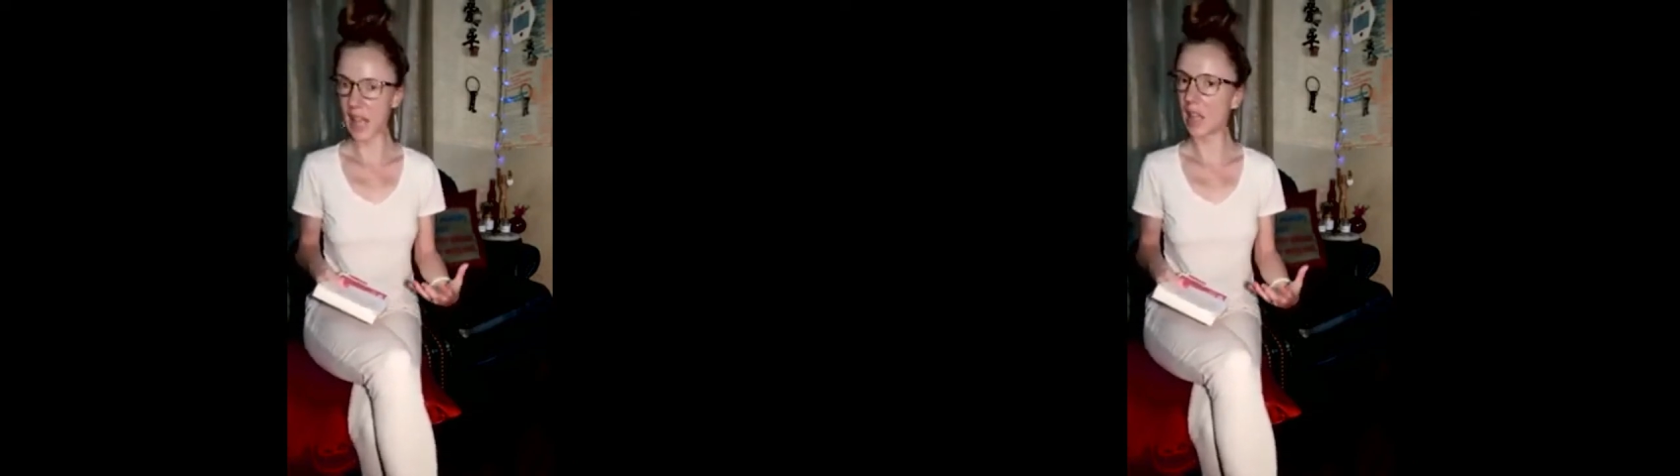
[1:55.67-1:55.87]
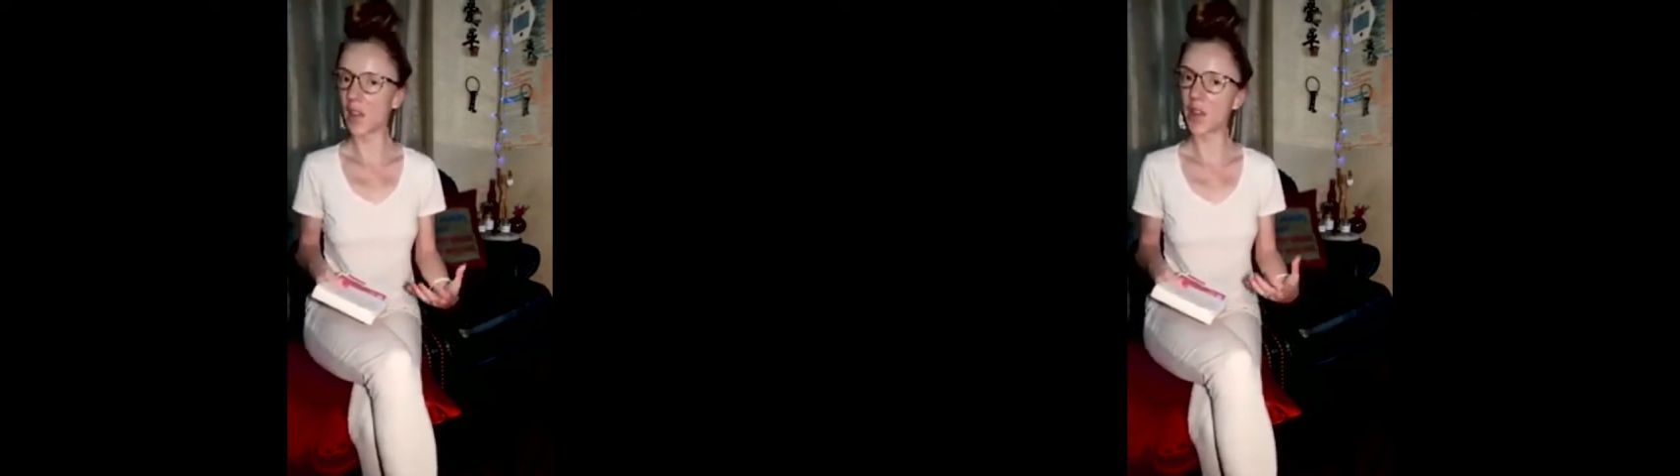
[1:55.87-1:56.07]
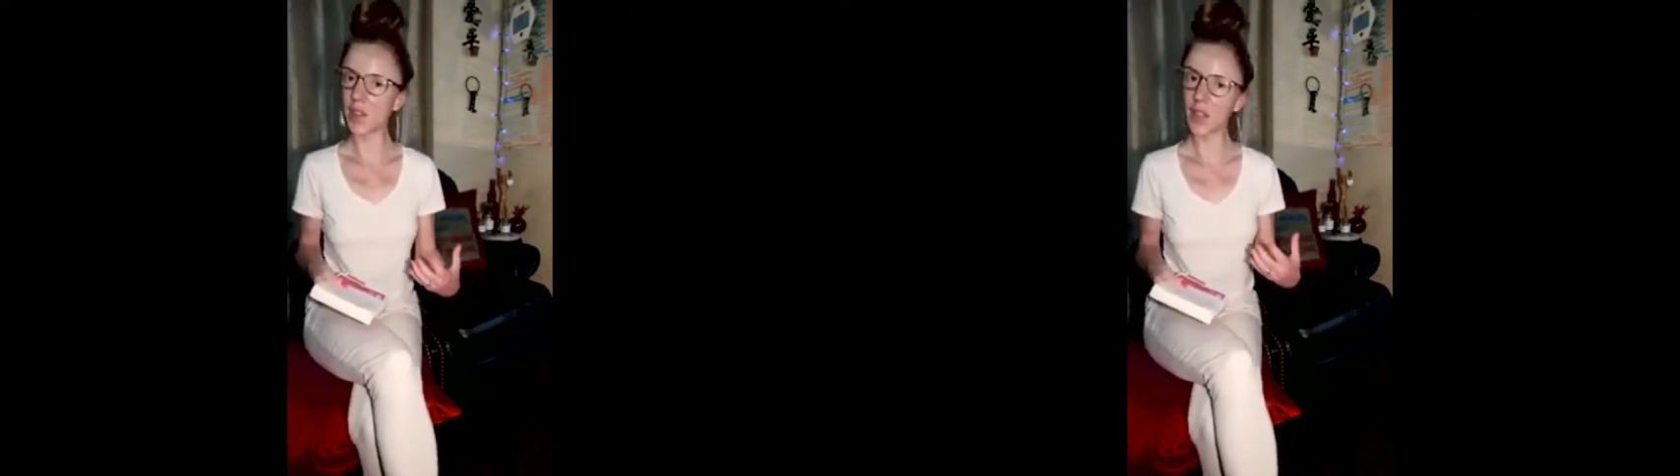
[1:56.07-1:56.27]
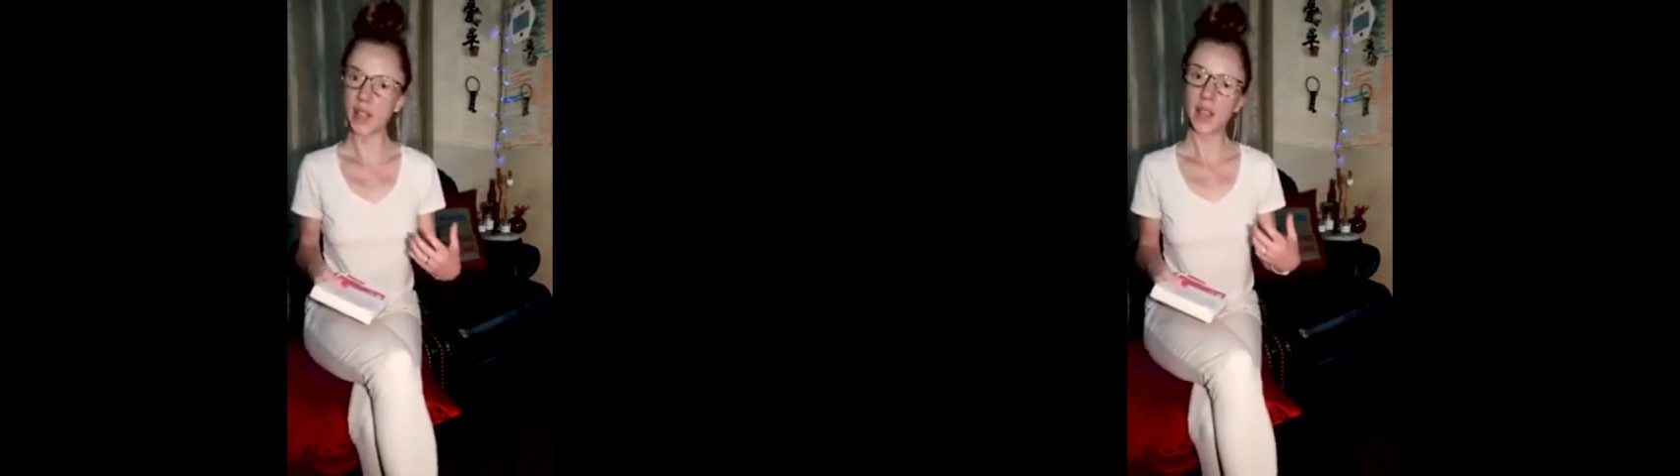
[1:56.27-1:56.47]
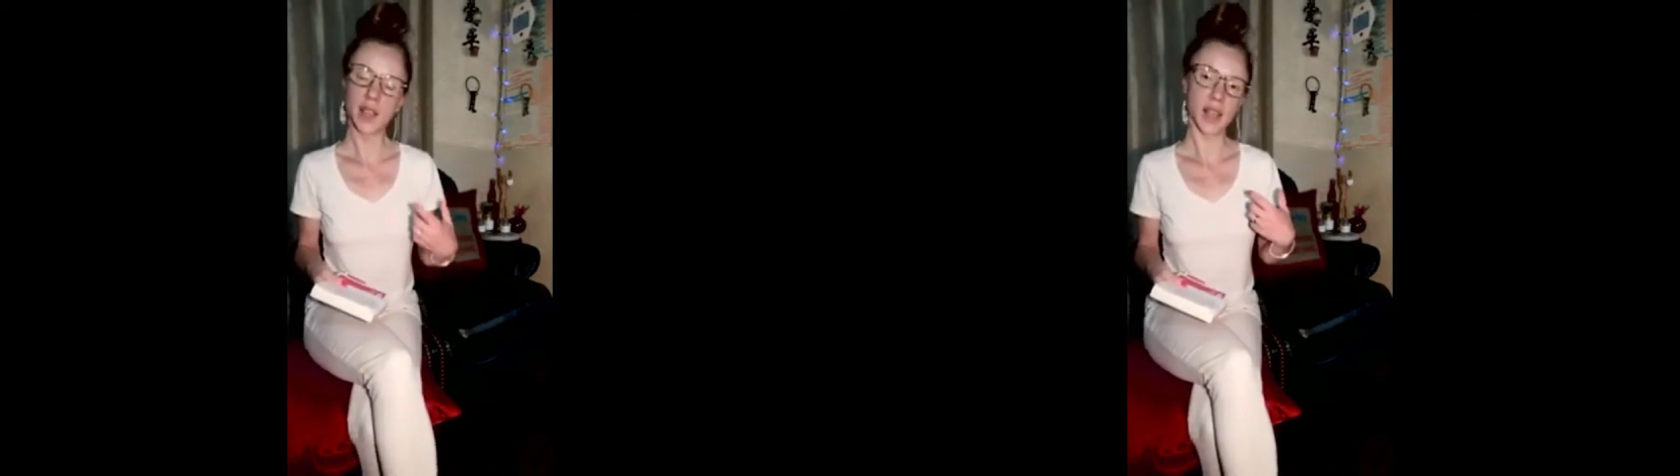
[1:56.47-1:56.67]
health
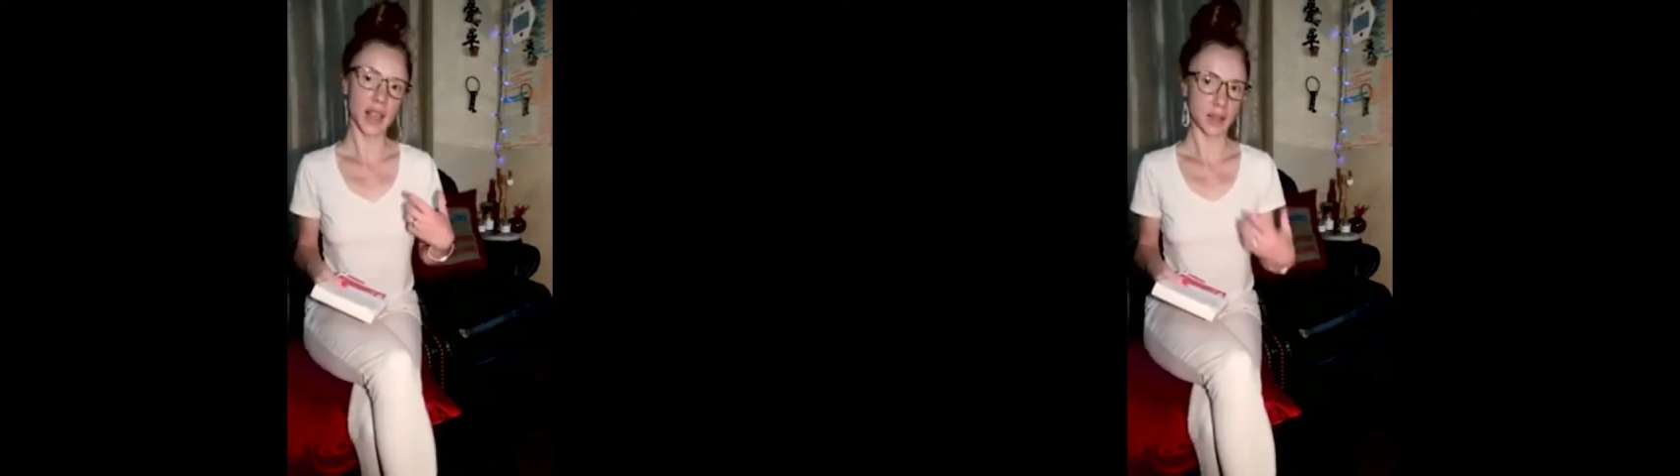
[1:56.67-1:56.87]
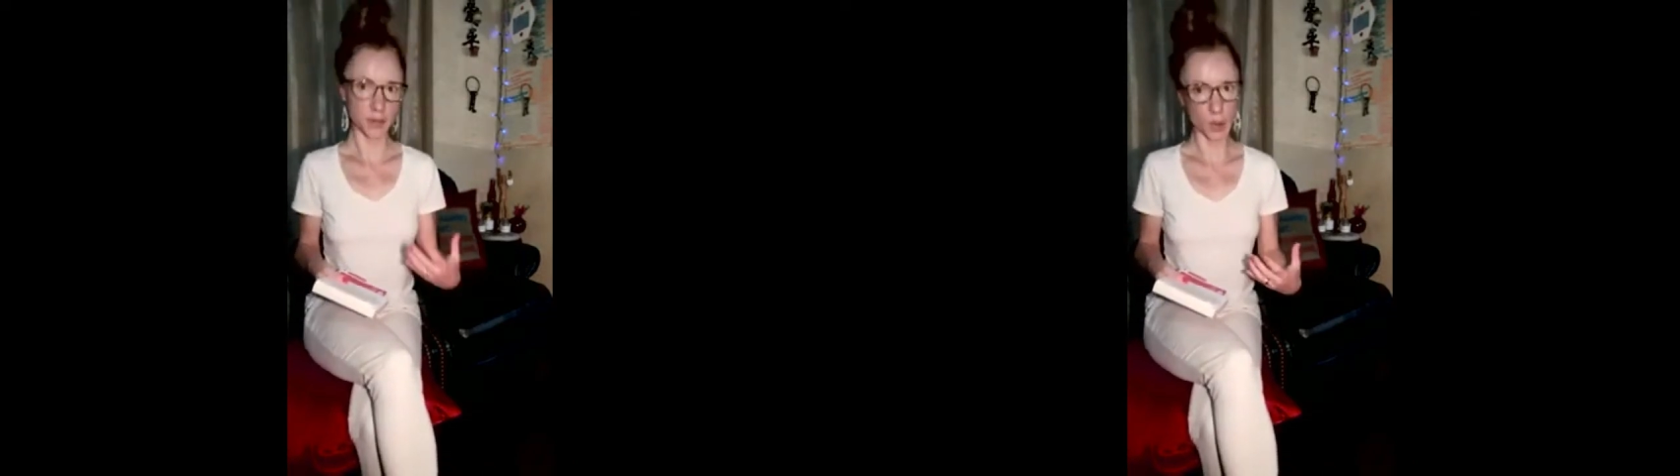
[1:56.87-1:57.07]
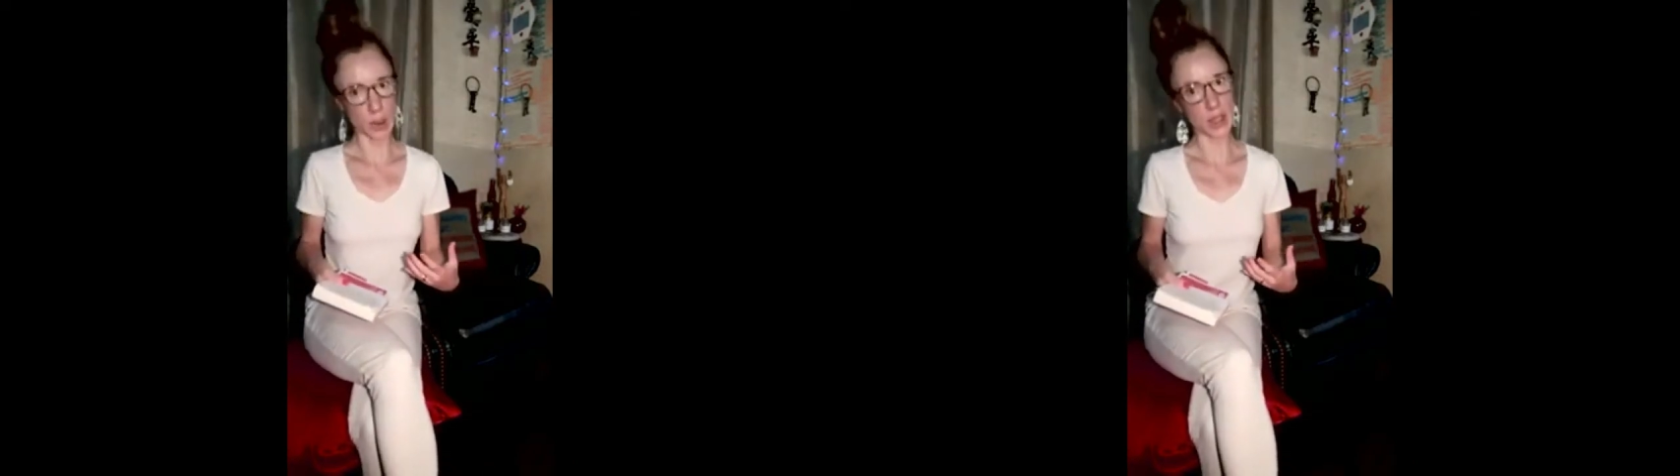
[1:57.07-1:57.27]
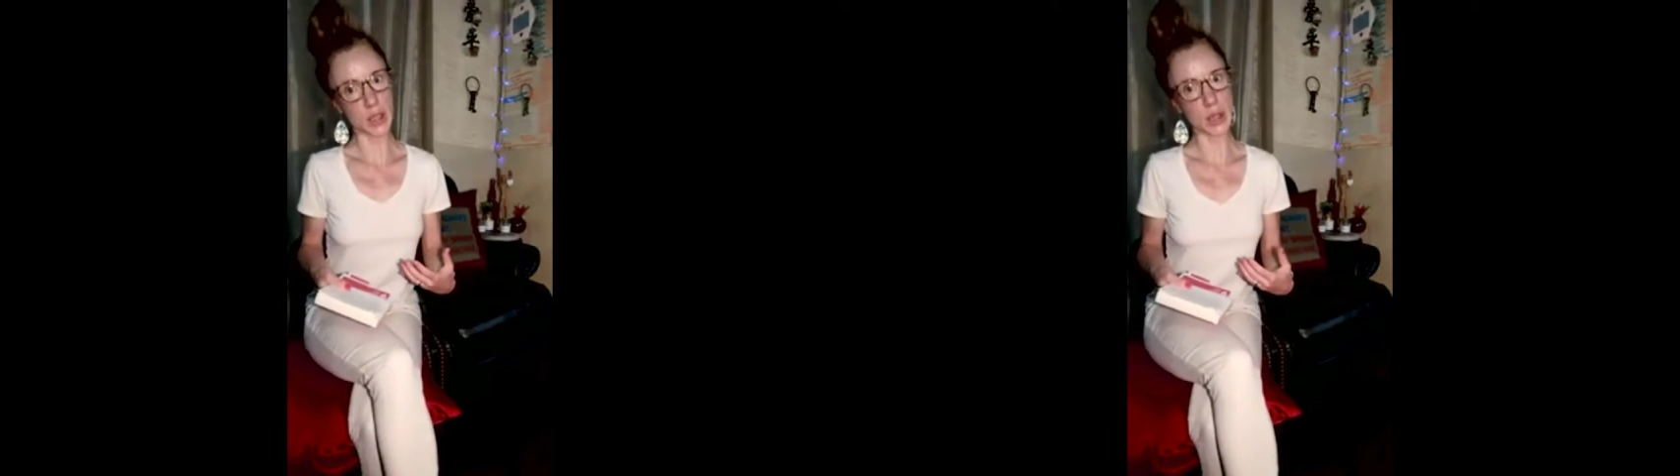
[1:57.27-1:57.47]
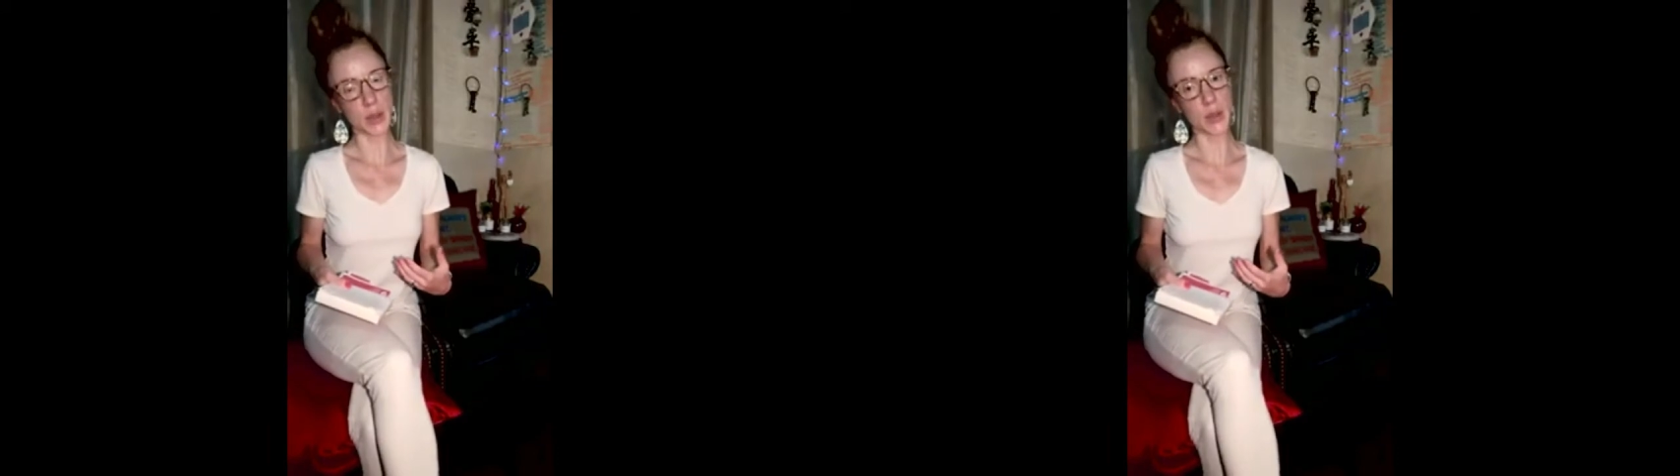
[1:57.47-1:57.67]
and
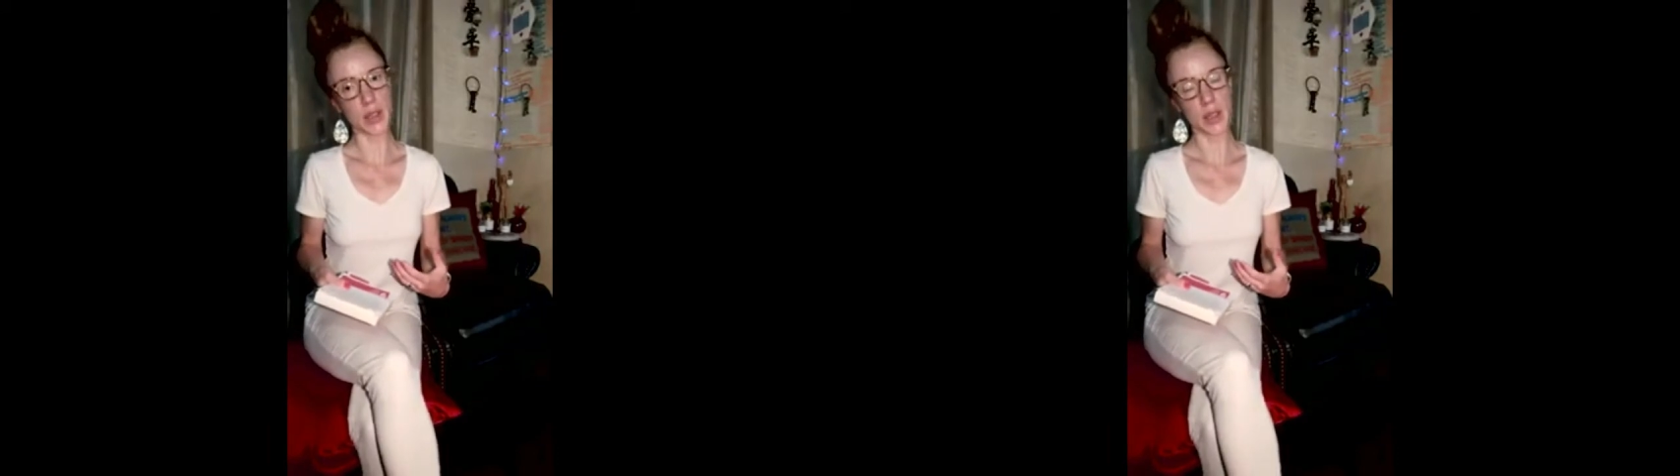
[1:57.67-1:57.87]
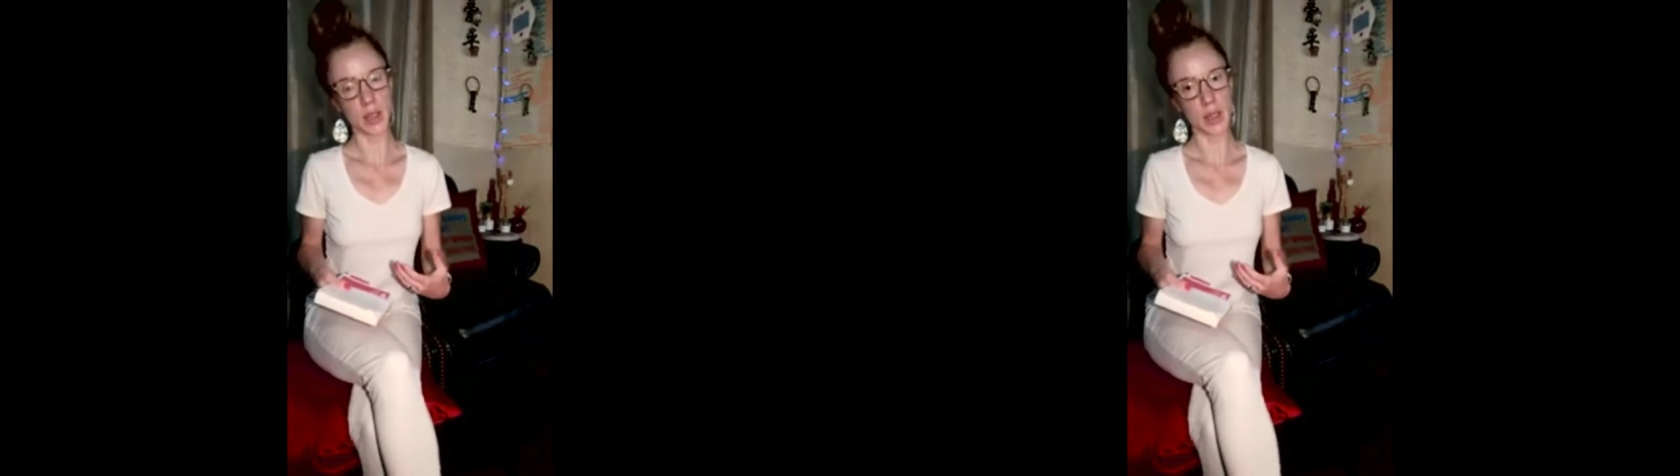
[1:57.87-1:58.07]
fortitude.